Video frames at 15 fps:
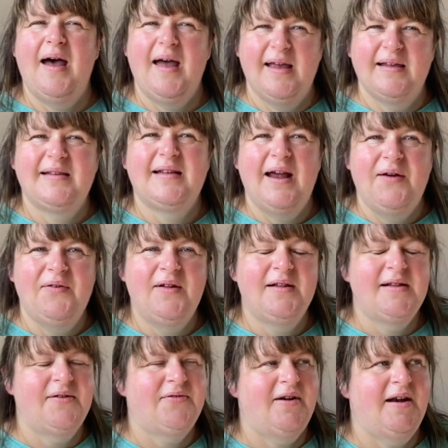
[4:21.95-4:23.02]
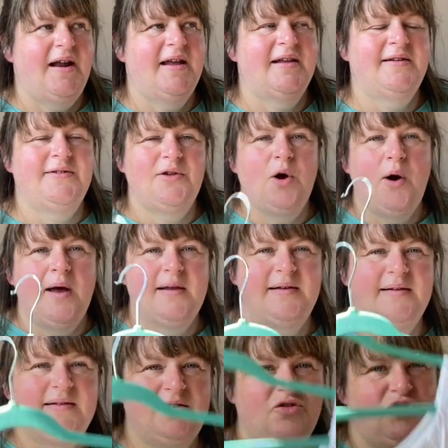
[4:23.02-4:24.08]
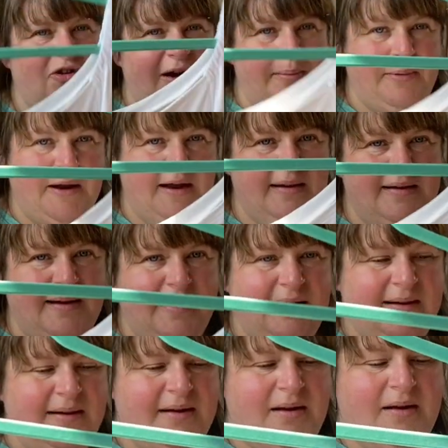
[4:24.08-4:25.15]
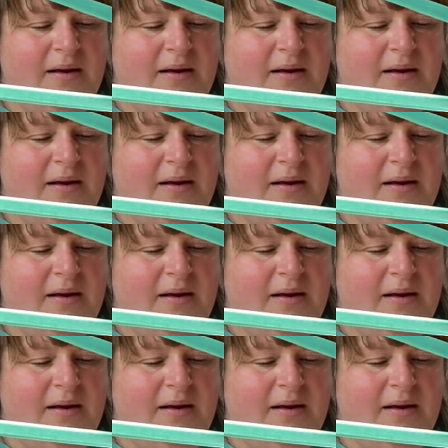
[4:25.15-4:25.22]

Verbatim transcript: It's definitely different. It's not as drapey as this.